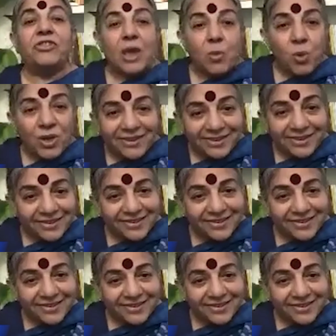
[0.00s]
there were
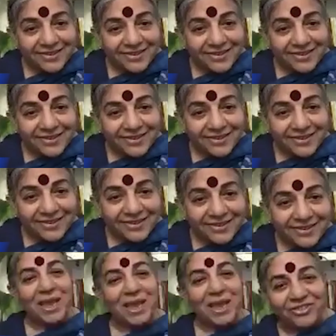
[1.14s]
sustainable
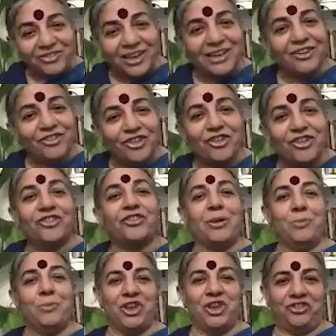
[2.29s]
land-based indigenous
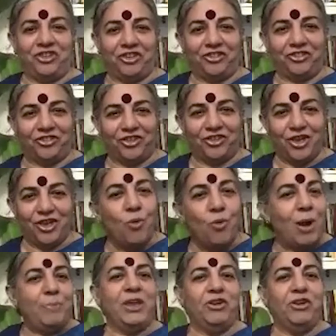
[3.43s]
communities who
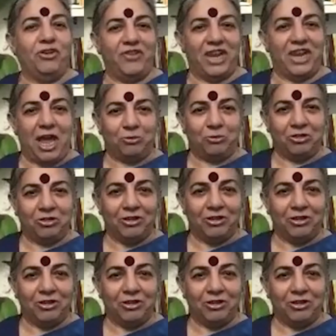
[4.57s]
are being driven out.